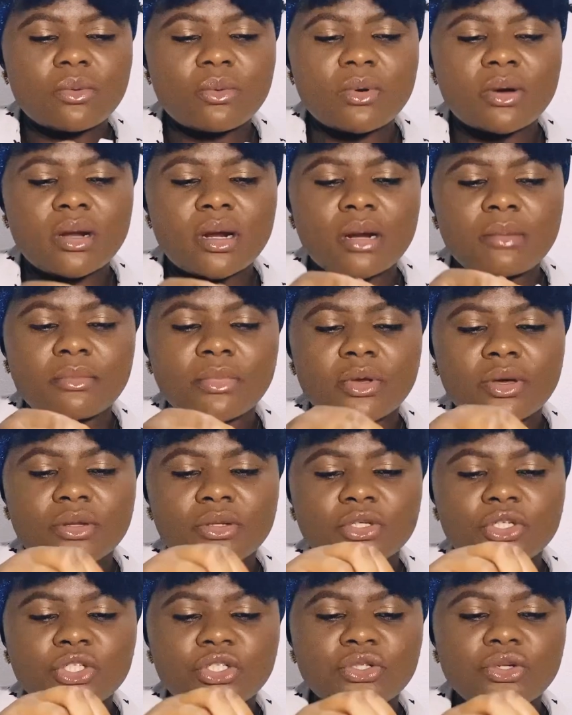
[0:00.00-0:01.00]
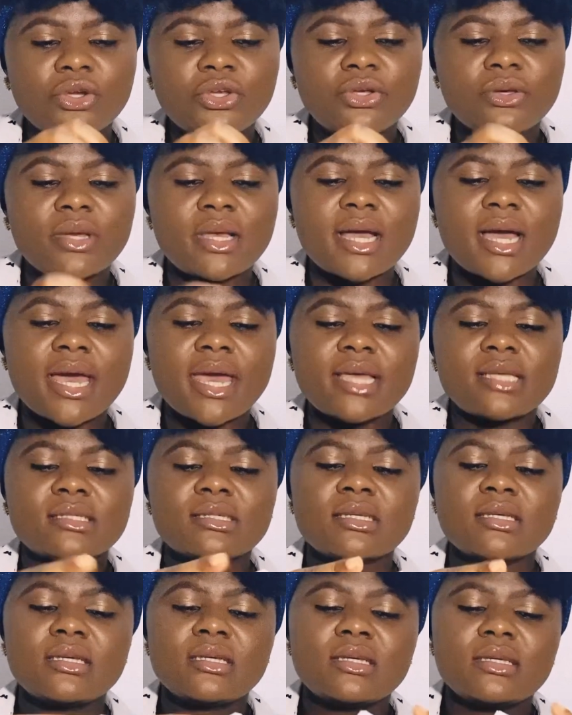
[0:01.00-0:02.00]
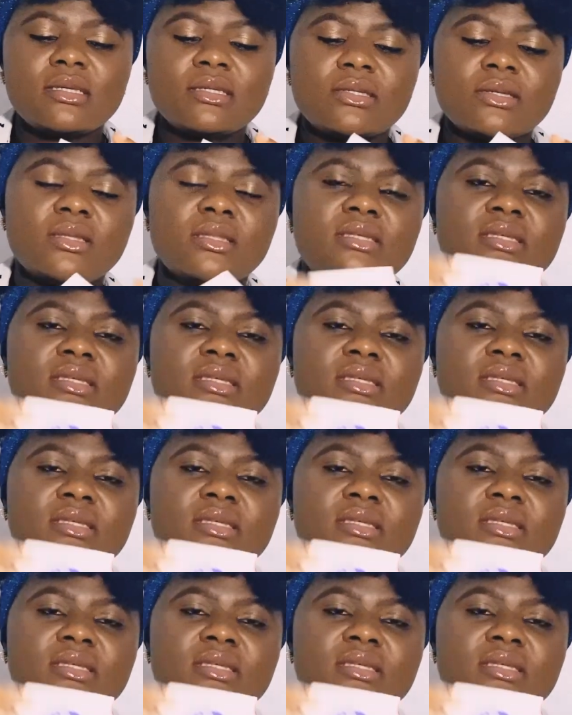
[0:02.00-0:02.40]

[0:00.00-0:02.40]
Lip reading: what I'm gonna show you guys. So this